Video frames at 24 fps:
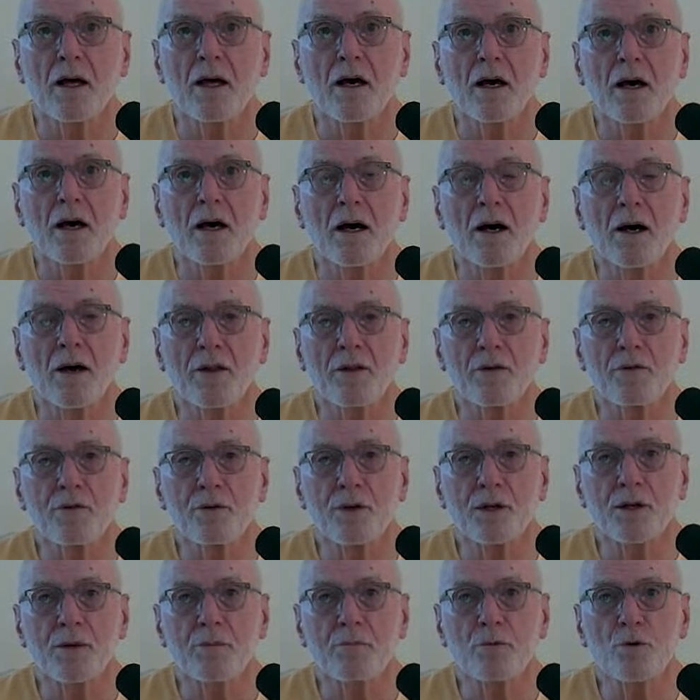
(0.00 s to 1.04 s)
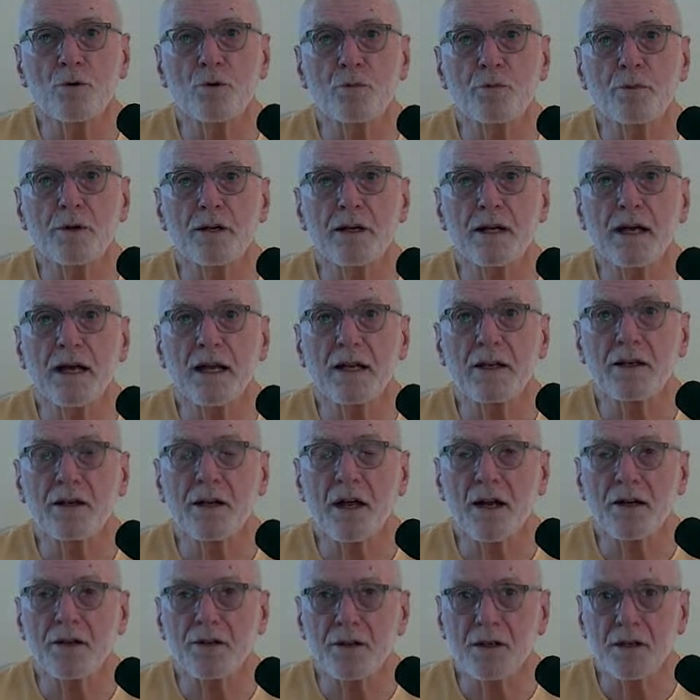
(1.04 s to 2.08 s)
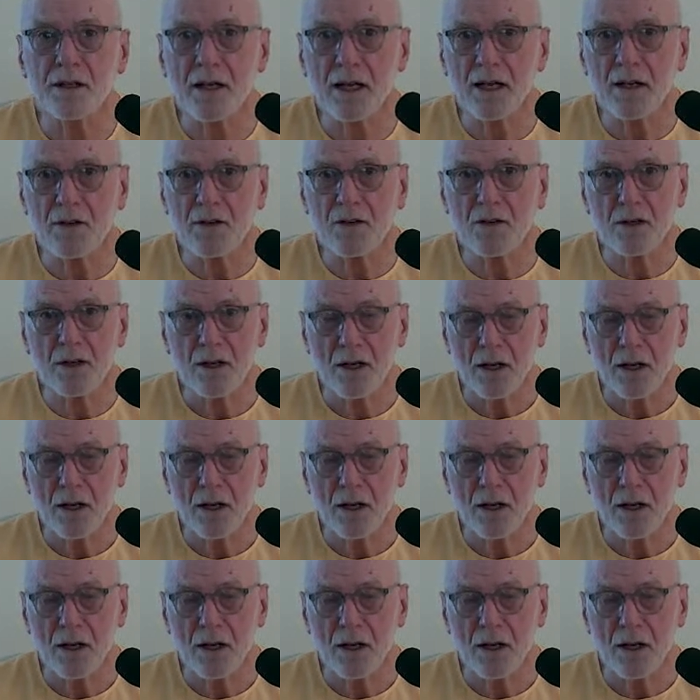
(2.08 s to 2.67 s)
the freedom movement had not yet